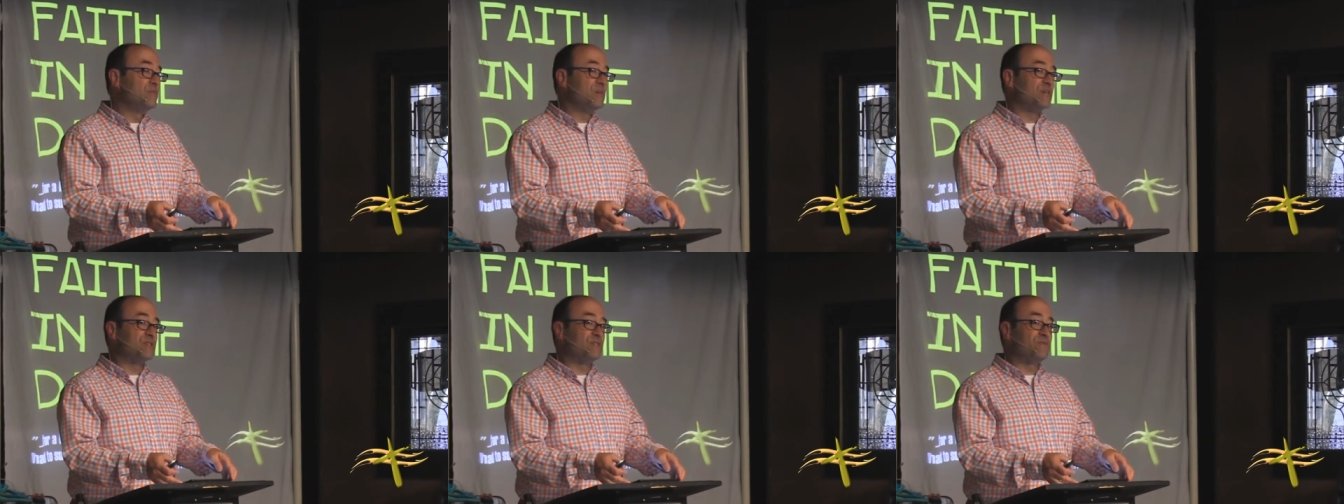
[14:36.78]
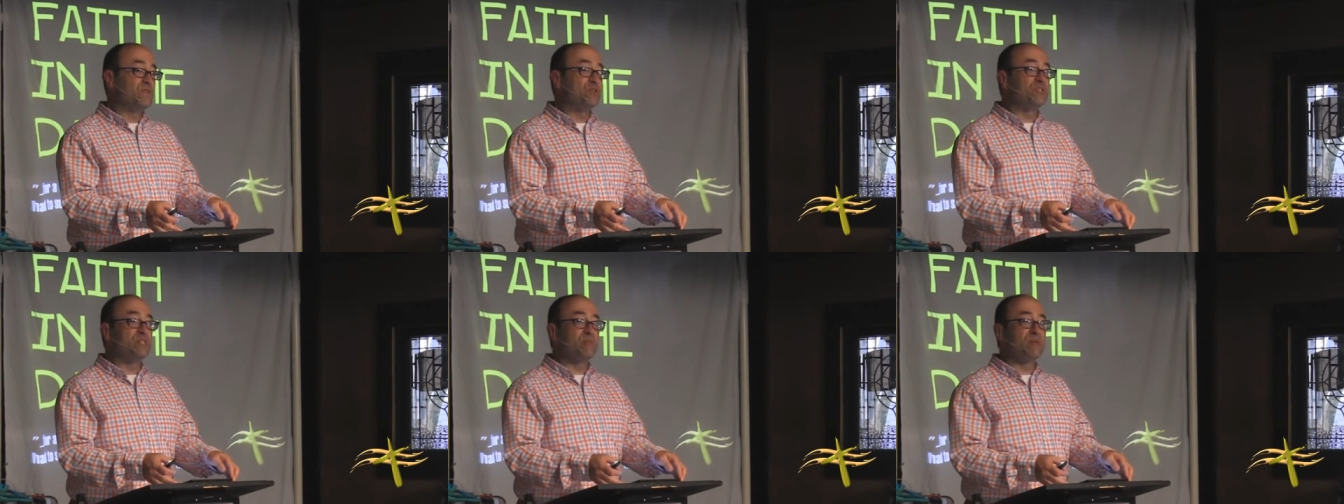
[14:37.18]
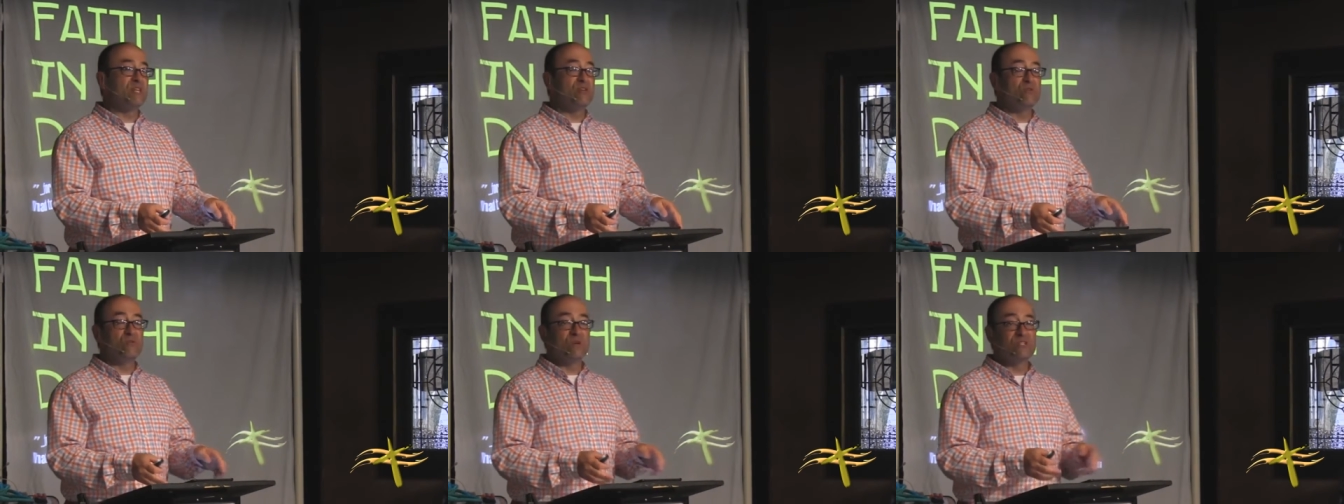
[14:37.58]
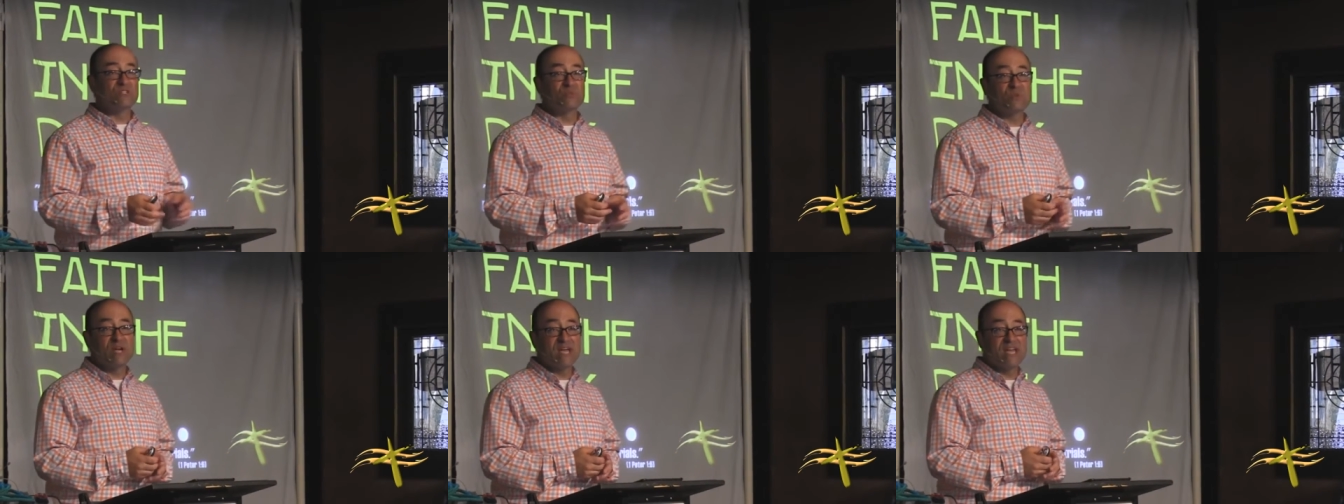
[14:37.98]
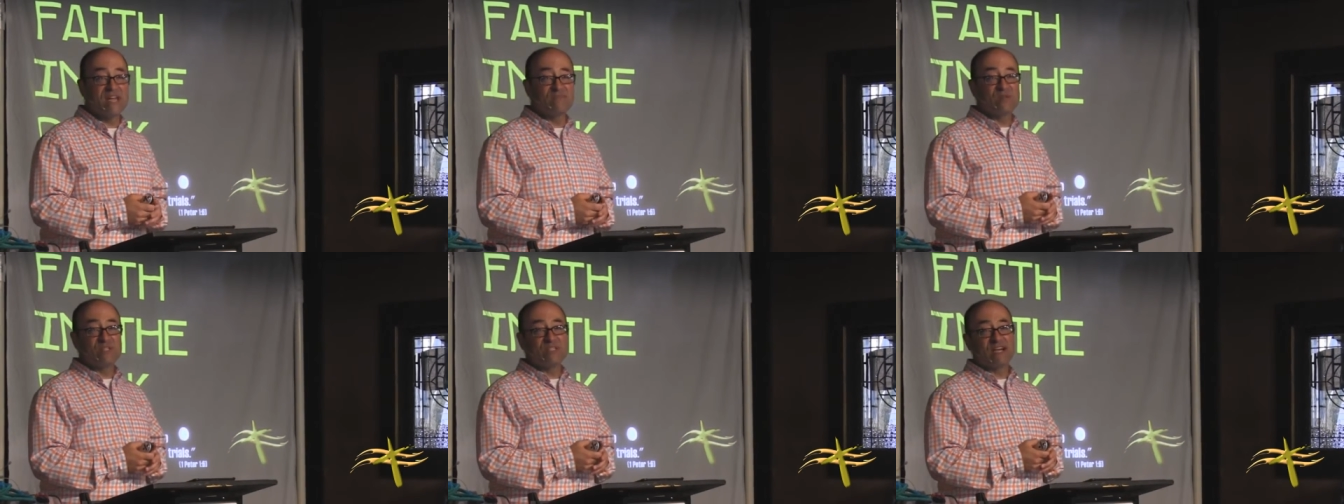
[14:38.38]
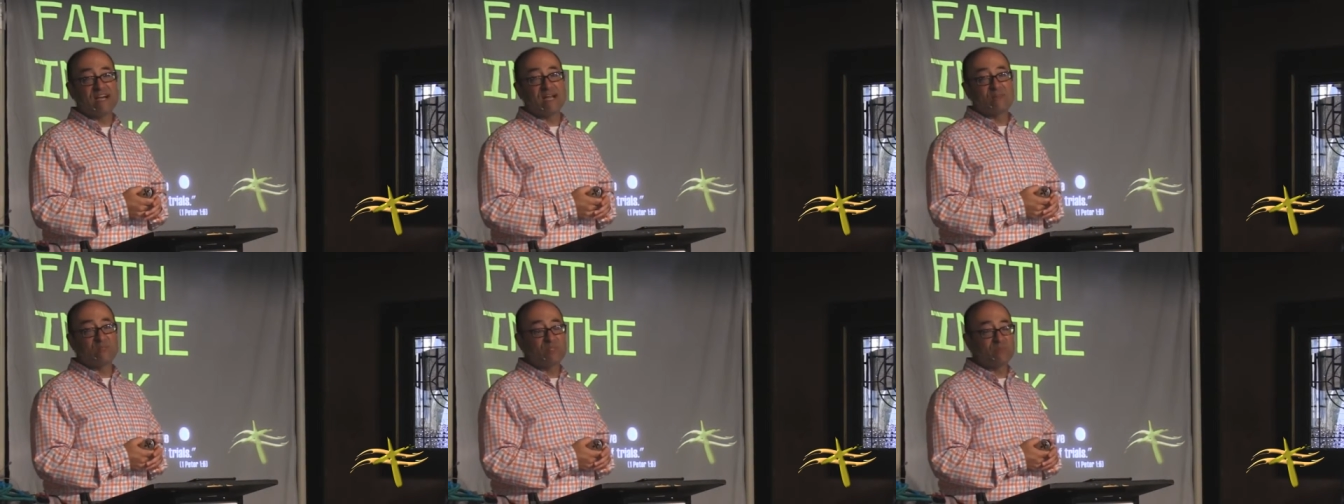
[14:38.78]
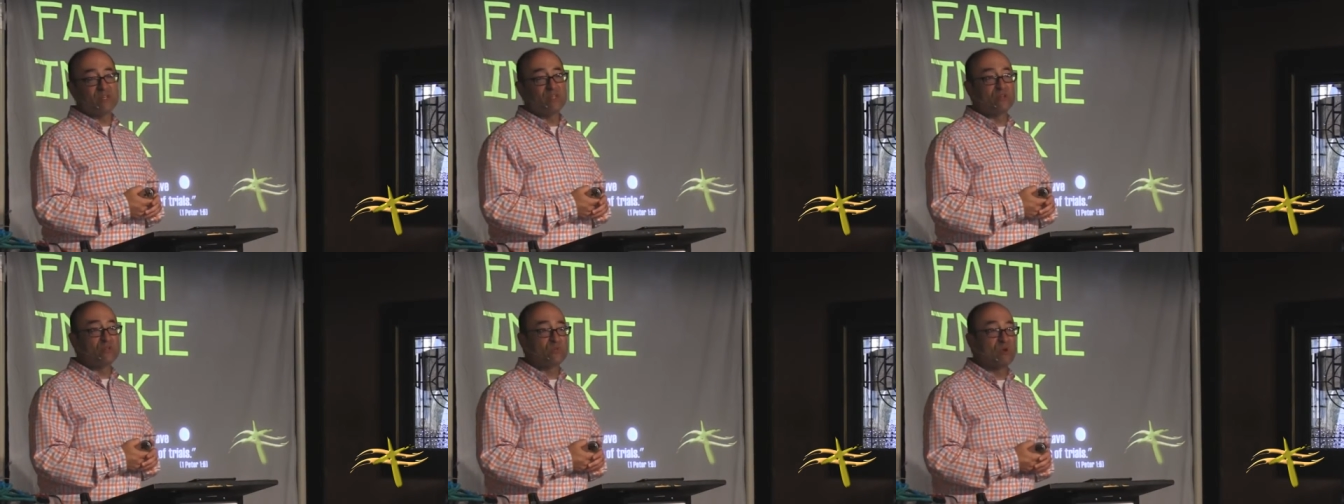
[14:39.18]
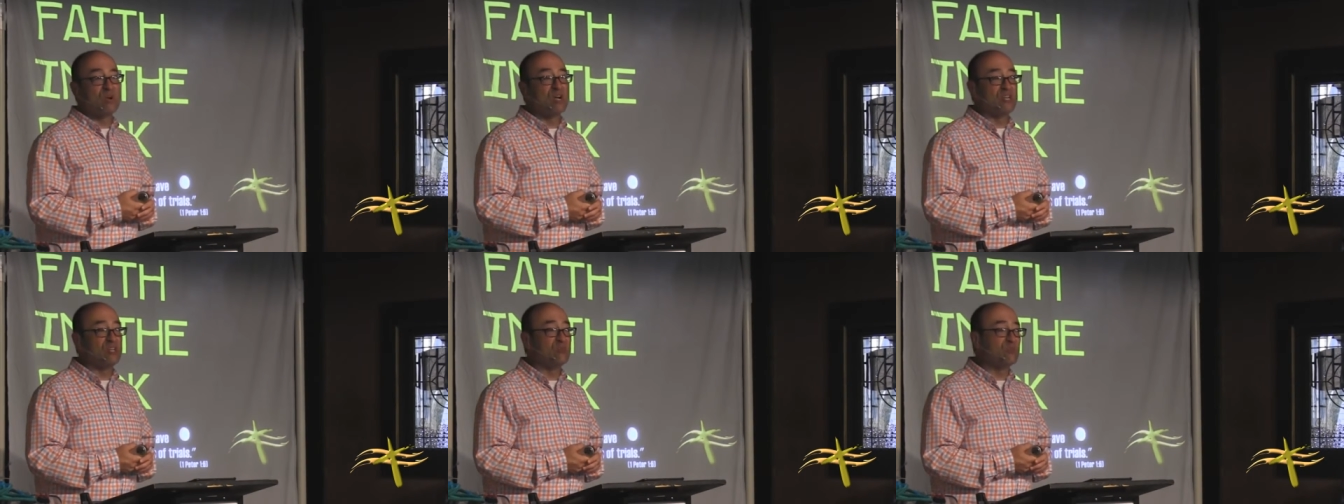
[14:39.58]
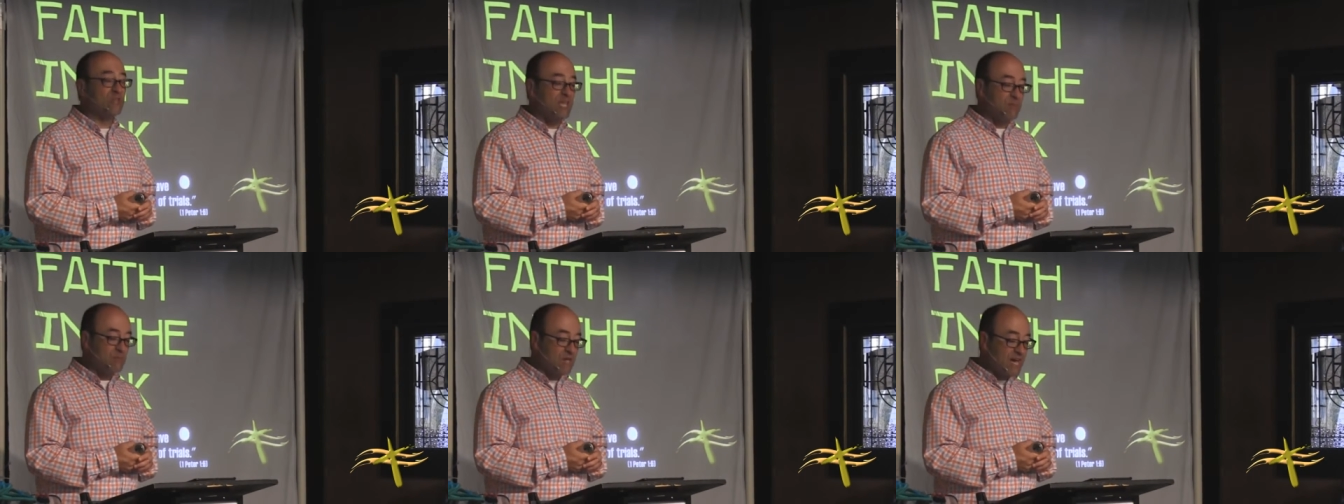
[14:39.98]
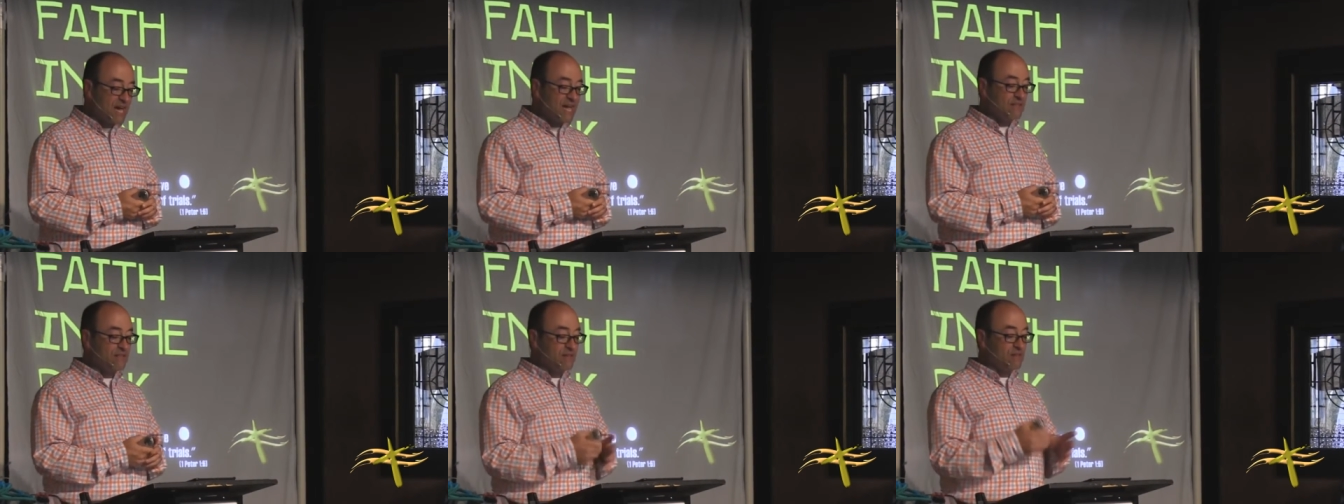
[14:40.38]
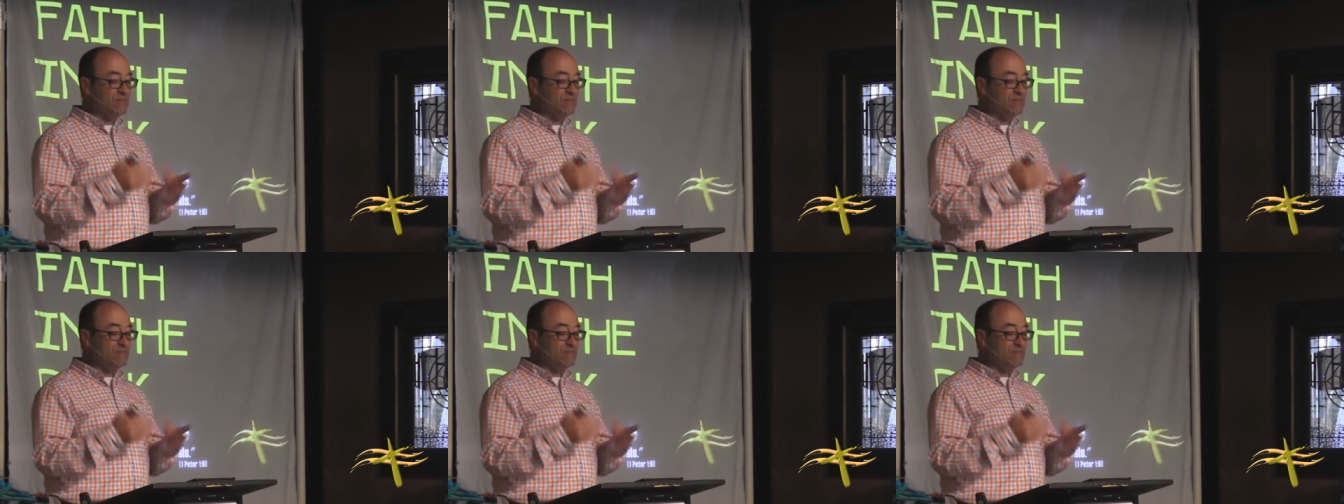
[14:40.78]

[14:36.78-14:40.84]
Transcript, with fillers: Because if you're somebody who runs away every time something goes wrong and you blame God,